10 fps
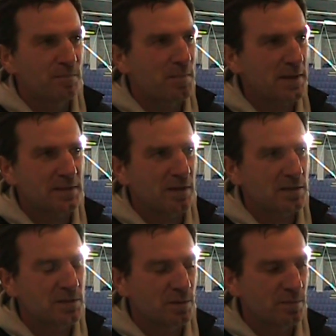best of
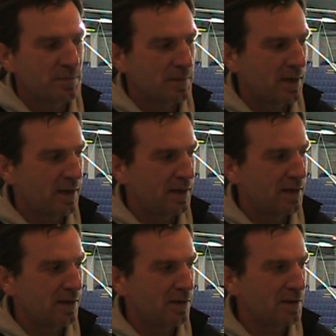luck to him.
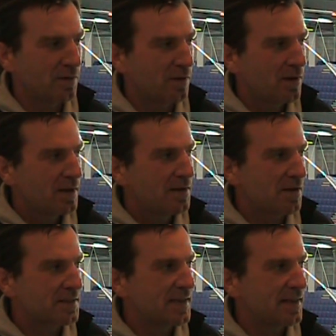Not
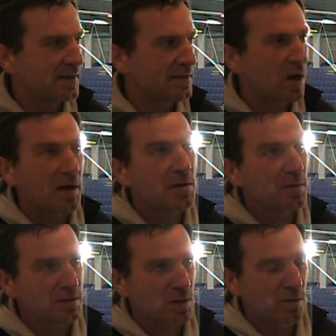to say that his hockey
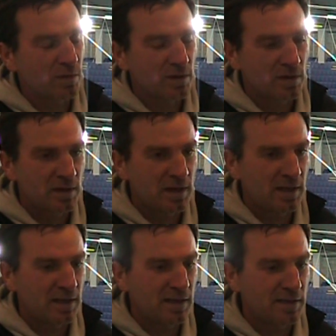career is over.
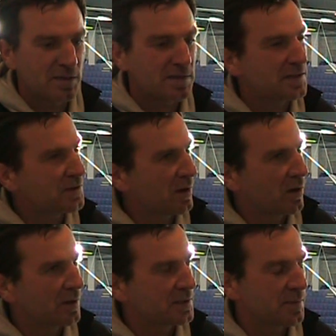He doesn't know how
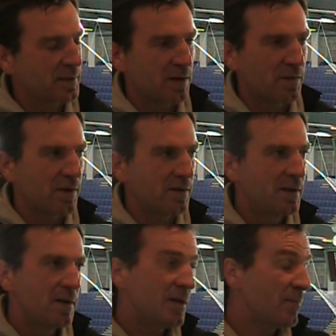long he's going to be out there,
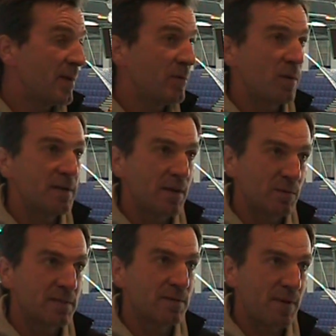and maybe one day
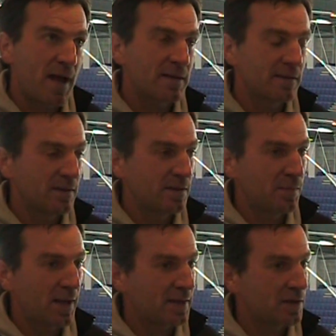we'll see him back in the
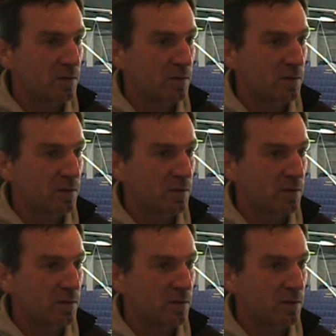black and